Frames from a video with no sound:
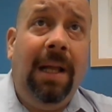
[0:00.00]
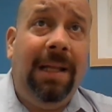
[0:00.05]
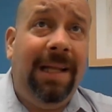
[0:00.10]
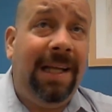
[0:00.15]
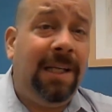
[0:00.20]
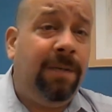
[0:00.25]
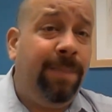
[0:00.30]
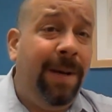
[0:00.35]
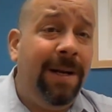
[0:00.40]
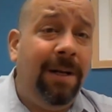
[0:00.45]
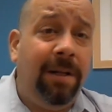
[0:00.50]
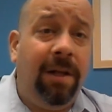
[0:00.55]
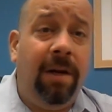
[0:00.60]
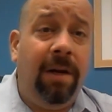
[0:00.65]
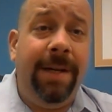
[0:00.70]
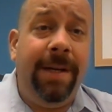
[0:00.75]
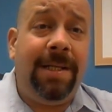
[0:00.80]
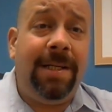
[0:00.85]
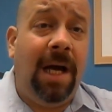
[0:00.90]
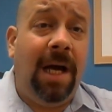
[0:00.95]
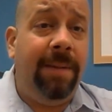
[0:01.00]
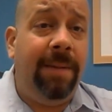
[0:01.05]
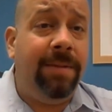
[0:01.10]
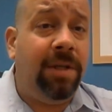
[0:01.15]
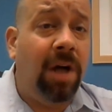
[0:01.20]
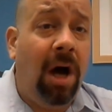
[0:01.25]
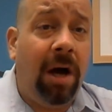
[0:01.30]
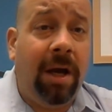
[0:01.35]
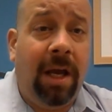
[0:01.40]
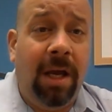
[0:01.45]
Let's spend a little bit of time
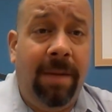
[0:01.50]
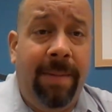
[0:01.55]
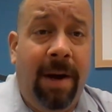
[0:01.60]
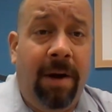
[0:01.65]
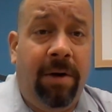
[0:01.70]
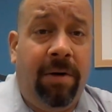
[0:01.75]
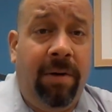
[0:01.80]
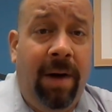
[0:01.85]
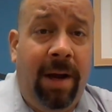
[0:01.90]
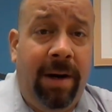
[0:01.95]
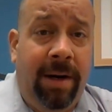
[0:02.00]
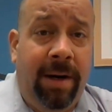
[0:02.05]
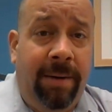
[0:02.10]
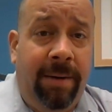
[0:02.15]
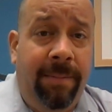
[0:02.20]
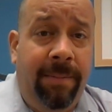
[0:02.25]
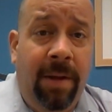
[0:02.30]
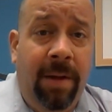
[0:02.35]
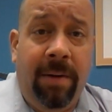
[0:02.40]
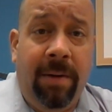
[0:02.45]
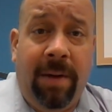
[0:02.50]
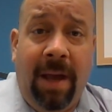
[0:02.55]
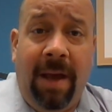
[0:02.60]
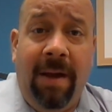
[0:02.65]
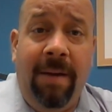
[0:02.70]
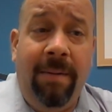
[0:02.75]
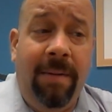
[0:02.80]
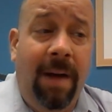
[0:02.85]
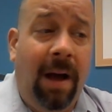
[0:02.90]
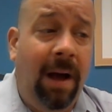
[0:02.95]
talking about credit.
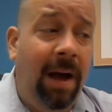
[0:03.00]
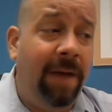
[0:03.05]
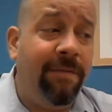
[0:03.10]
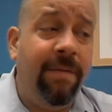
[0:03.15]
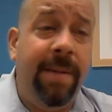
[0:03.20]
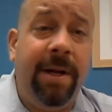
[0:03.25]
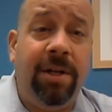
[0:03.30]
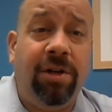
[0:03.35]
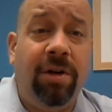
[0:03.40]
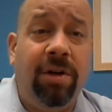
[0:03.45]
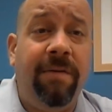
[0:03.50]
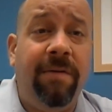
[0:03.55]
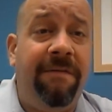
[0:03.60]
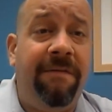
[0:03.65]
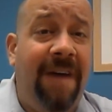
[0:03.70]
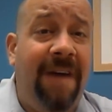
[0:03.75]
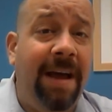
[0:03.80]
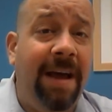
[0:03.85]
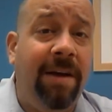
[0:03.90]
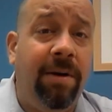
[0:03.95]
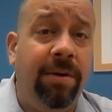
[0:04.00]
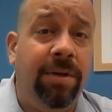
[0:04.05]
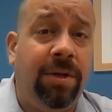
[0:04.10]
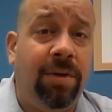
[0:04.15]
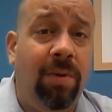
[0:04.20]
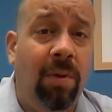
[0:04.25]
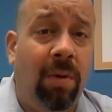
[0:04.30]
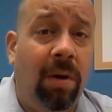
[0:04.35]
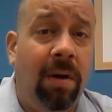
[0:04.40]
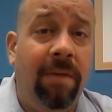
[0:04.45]
Okay, everybody's heard of a FICO
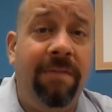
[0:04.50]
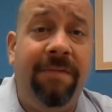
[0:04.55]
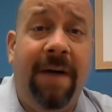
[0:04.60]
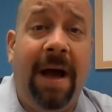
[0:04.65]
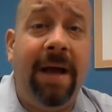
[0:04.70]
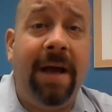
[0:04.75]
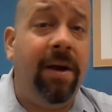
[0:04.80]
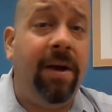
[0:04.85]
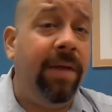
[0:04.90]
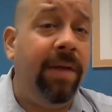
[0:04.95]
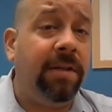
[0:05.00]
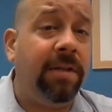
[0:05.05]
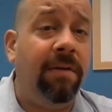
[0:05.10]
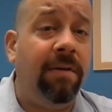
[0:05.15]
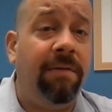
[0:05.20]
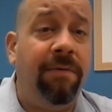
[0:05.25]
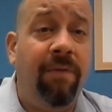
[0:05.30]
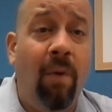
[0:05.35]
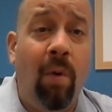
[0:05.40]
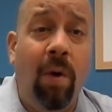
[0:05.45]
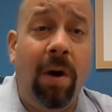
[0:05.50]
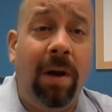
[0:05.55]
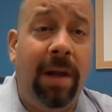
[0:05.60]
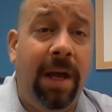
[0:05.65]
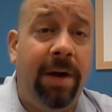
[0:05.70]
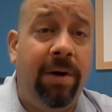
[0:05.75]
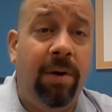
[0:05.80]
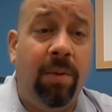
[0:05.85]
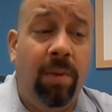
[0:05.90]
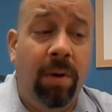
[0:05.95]
score. FICO, that's a
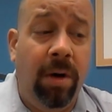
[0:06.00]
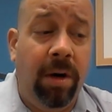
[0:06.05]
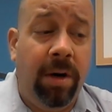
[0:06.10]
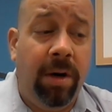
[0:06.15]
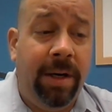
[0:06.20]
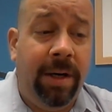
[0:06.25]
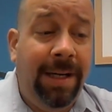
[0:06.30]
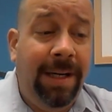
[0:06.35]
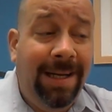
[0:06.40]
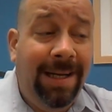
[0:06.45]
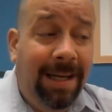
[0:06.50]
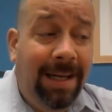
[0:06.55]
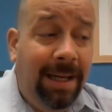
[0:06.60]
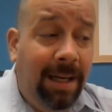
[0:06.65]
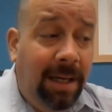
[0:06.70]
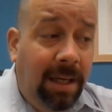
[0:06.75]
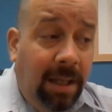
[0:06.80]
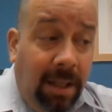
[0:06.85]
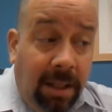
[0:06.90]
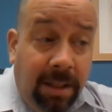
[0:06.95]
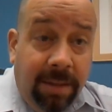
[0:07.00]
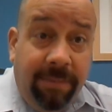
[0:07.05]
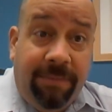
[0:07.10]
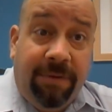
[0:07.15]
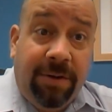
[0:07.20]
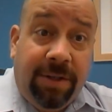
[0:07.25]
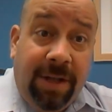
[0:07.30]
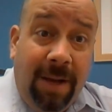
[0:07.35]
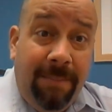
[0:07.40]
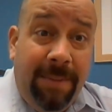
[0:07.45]
4-letter word.
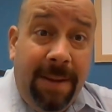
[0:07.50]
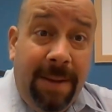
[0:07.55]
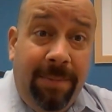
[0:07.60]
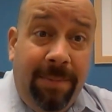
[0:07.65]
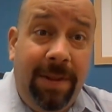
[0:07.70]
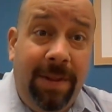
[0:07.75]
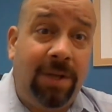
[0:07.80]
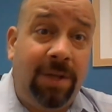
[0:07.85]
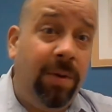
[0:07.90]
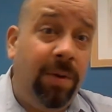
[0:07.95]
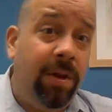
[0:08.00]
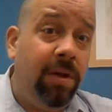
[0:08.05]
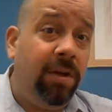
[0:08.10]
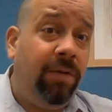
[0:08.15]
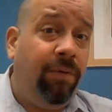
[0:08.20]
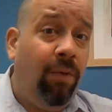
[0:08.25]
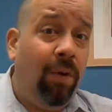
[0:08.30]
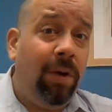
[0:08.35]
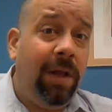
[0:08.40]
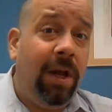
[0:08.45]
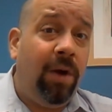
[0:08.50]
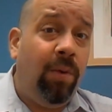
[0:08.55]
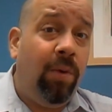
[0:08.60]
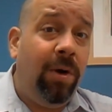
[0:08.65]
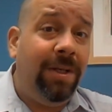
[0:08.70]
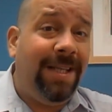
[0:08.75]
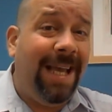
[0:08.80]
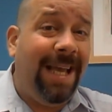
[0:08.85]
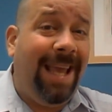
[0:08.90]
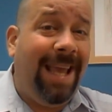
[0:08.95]
For some people, that's one of those 4-letter
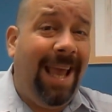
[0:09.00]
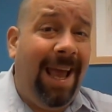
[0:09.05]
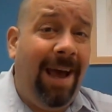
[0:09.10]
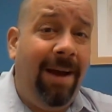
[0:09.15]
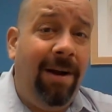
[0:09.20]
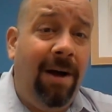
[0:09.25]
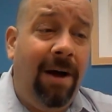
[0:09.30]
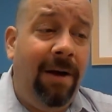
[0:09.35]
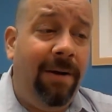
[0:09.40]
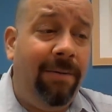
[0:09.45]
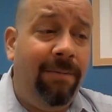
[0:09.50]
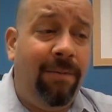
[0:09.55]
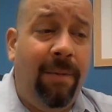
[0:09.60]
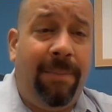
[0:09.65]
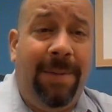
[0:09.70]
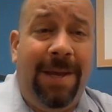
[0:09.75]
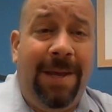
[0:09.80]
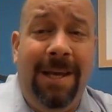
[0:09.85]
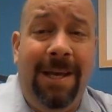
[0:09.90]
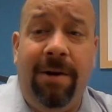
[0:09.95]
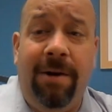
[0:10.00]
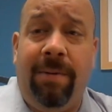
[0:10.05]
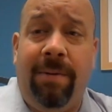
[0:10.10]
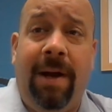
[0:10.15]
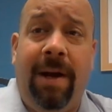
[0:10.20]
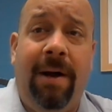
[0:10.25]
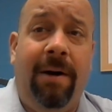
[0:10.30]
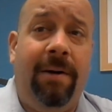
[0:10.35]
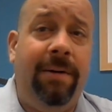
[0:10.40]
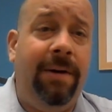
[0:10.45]
words they cannot repeat
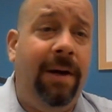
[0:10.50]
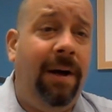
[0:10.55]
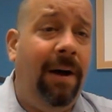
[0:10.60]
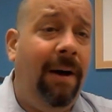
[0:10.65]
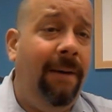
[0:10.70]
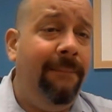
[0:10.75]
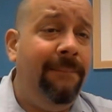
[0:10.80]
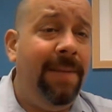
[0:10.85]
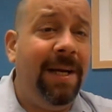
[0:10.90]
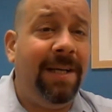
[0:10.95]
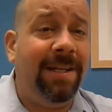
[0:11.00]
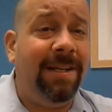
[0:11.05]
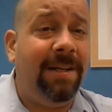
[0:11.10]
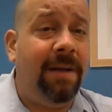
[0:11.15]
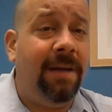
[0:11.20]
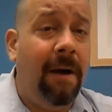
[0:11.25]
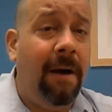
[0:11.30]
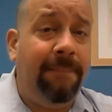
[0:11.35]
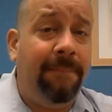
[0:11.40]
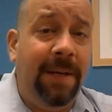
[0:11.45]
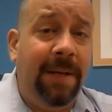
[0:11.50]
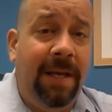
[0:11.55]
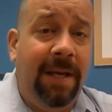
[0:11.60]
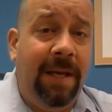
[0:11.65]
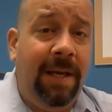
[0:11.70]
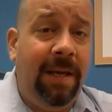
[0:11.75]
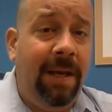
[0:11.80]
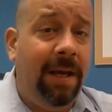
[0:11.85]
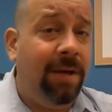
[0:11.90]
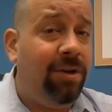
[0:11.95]
around mixed
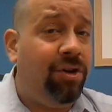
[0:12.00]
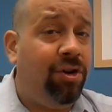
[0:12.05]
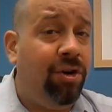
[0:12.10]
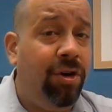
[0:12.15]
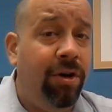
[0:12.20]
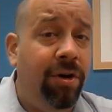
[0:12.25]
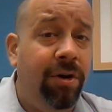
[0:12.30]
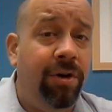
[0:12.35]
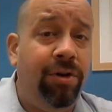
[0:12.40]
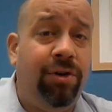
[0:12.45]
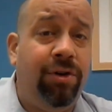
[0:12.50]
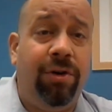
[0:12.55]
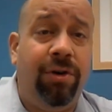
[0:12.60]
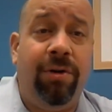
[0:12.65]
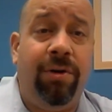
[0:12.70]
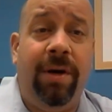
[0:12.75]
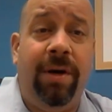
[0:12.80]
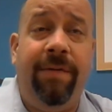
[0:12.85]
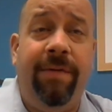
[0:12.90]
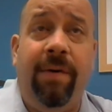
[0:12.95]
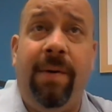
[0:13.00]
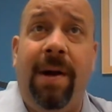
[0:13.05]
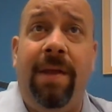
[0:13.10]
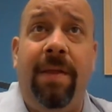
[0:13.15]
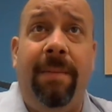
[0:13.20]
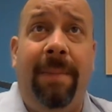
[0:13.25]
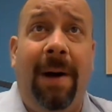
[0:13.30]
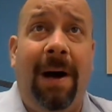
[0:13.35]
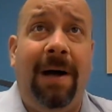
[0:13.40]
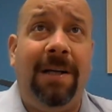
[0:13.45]
company, at church, or even
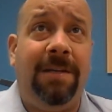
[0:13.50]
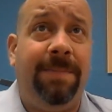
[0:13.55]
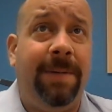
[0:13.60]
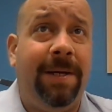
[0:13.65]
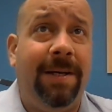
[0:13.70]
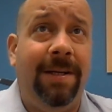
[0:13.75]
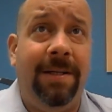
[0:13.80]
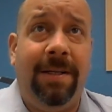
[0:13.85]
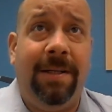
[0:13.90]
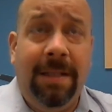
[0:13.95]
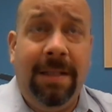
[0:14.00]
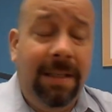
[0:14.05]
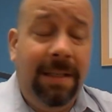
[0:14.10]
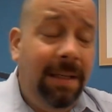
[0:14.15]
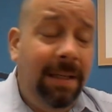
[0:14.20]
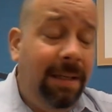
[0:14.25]
around the boss because